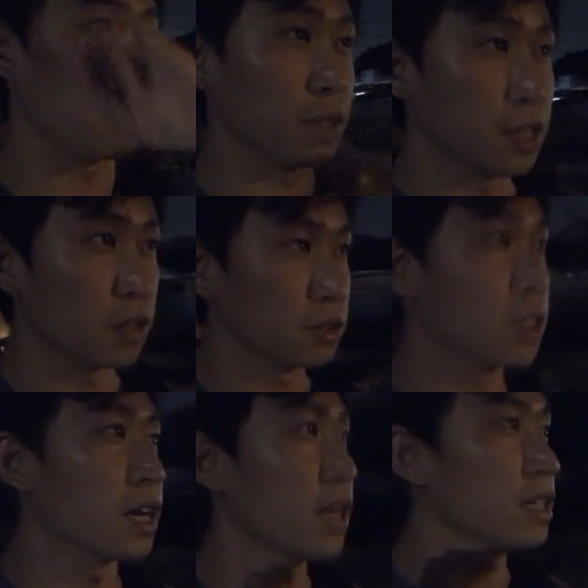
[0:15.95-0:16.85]
a video
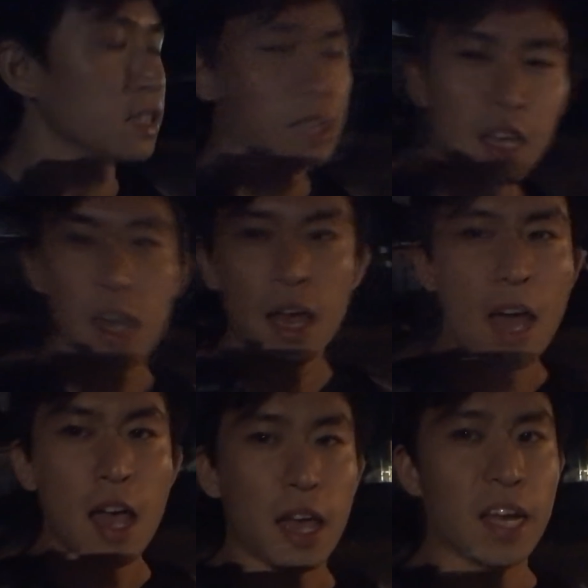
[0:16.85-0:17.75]
today.
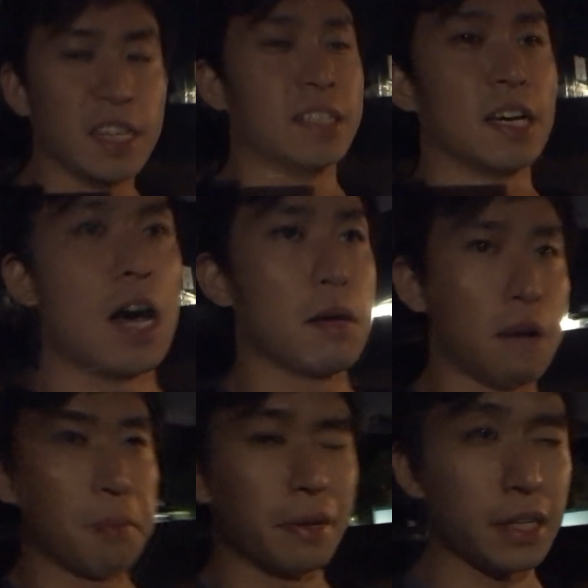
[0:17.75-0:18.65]
And
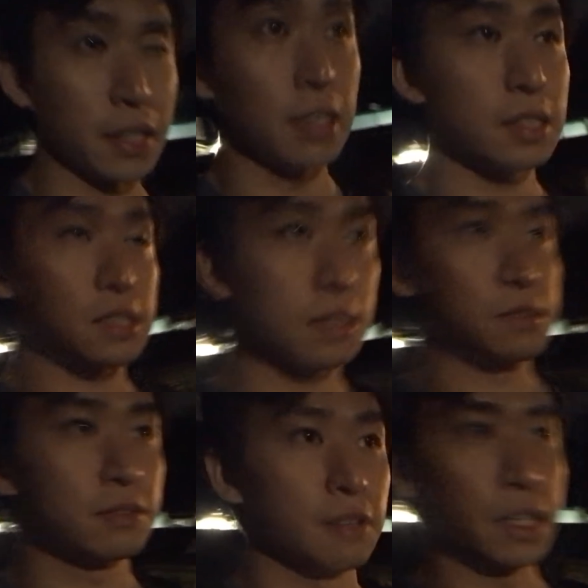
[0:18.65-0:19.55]
um, I'm making this
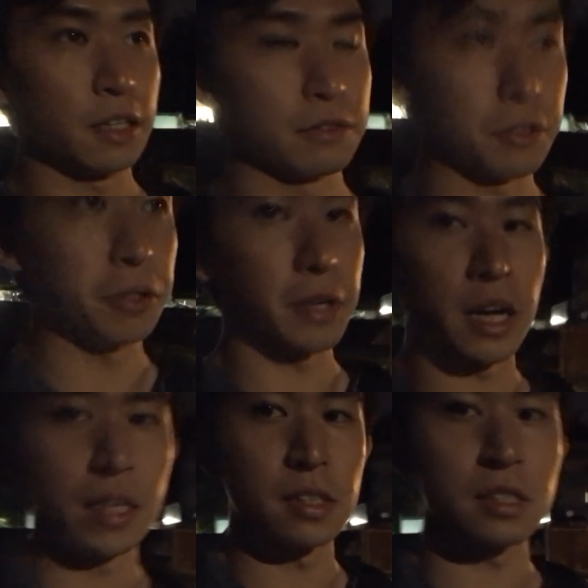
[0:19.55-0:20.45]
video for you
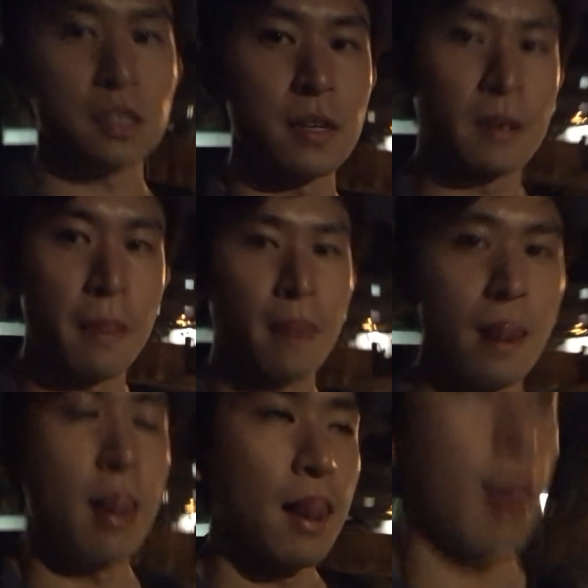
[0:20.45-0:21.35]
guys.
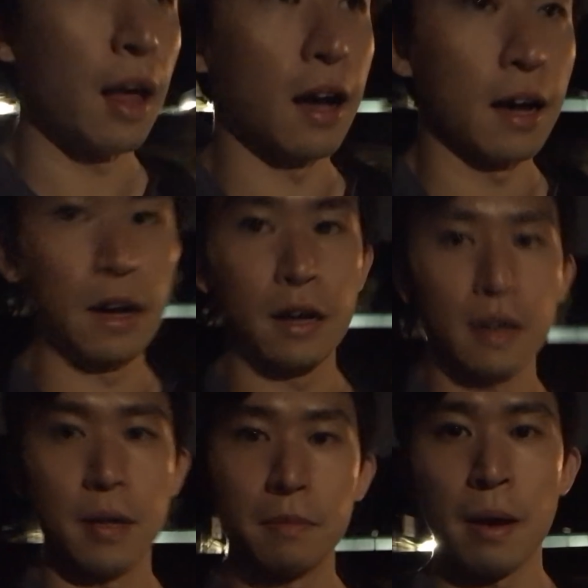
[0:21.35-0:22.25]

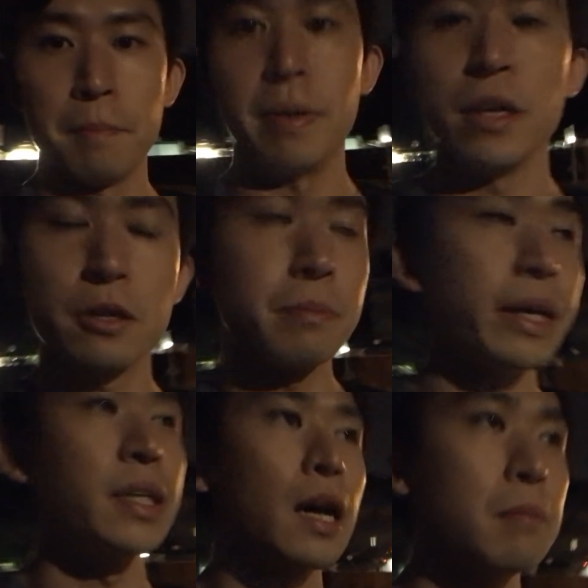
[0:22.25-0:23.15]
Uh, I may or
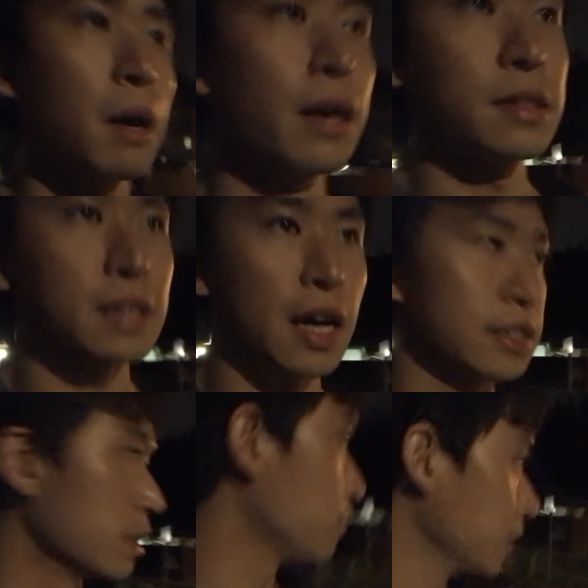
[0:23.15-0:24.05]
may not
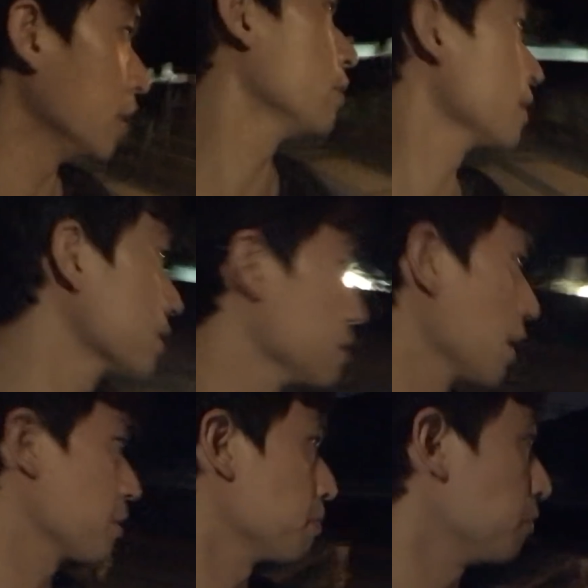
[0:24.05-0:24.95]
monetize this video, that's
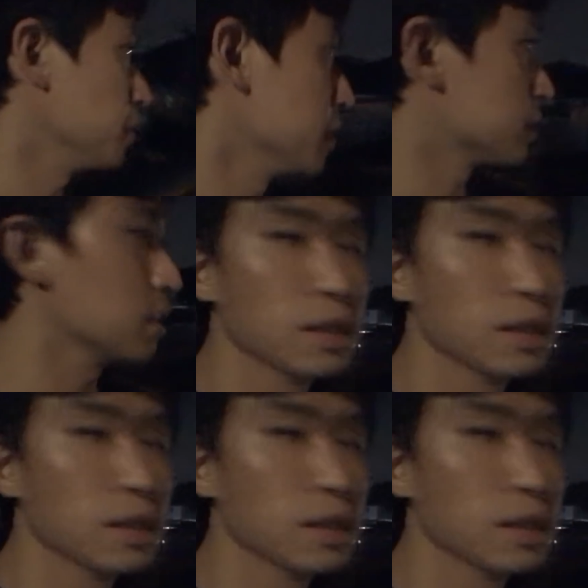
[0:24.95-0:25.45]
not the point.